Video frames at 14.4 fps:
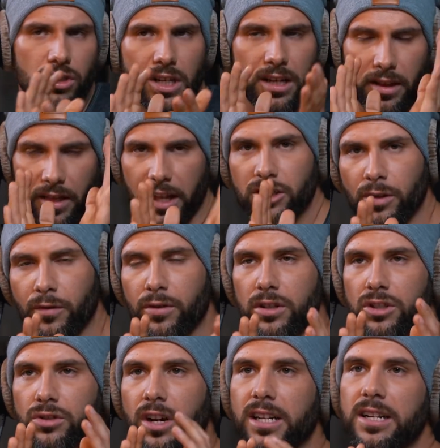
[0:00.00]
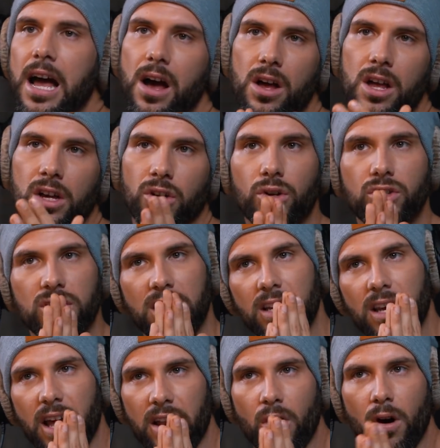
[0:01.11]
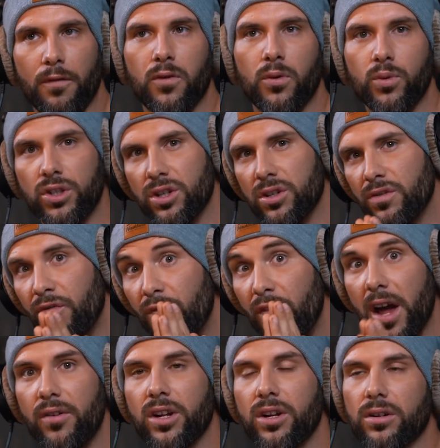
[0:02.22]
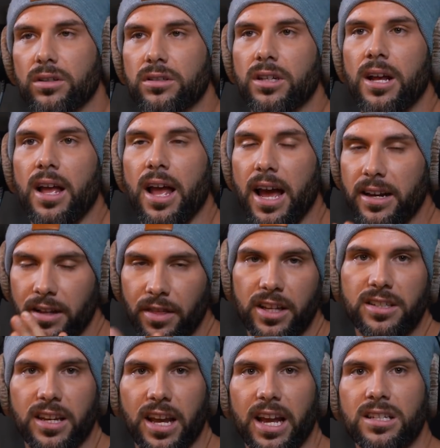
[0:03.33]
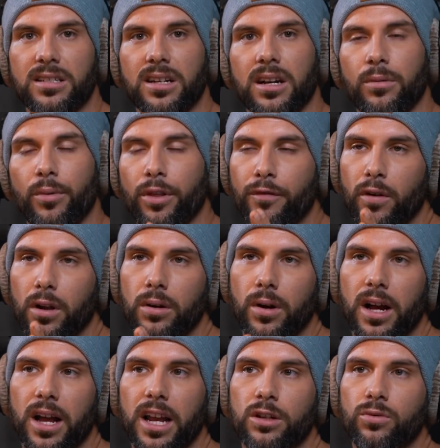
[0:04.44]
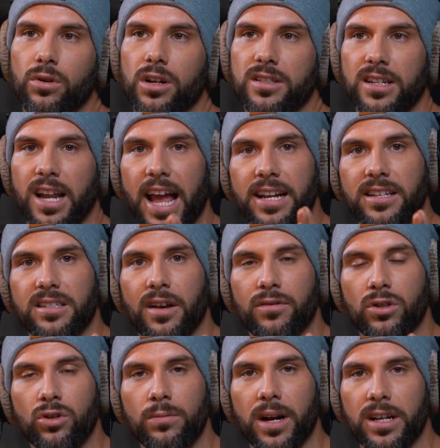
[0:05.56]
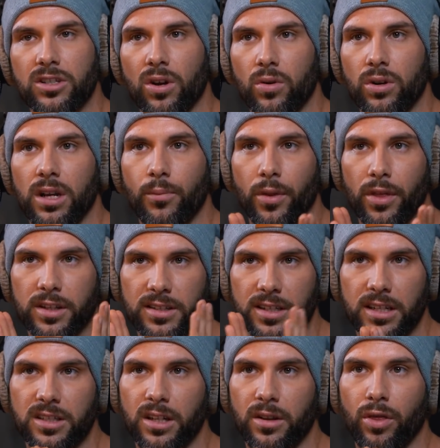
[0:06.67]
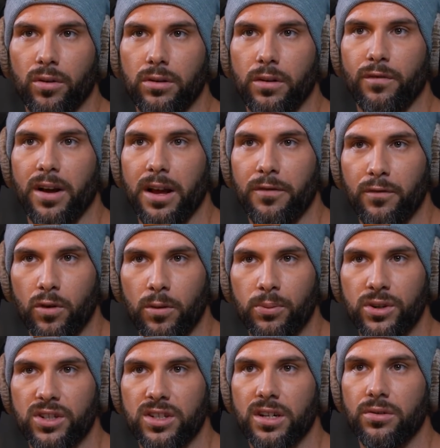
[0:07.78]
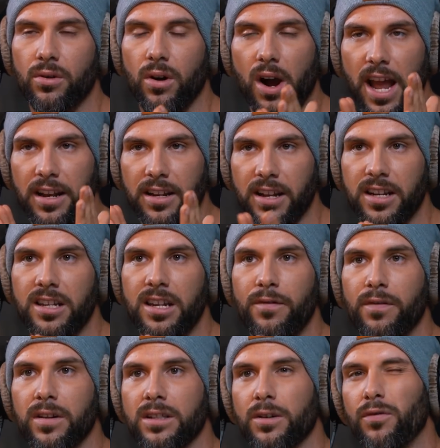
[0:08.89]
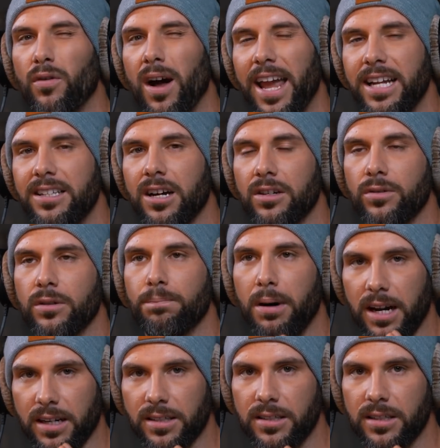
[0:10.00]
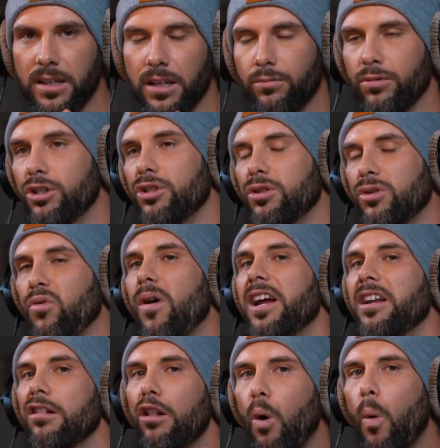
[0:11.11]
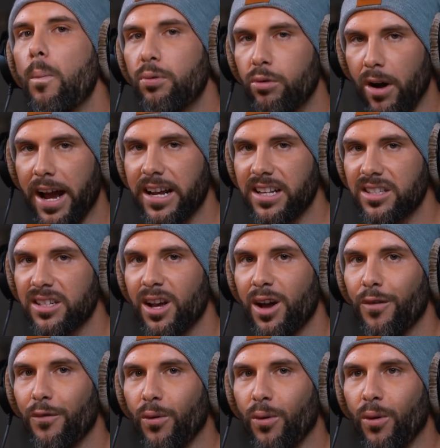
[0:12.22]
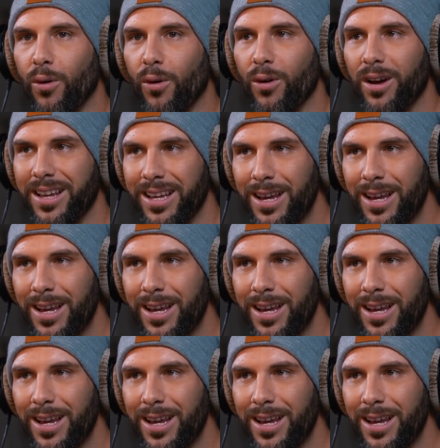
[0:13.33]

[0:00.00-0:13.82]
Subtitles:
see, and that's the first trick now, you see an offer which is very good. And in this case, with the follower, it was an A7 II by Sony with a 1635 4.0 and an ND filter for $800, which is quite a low price for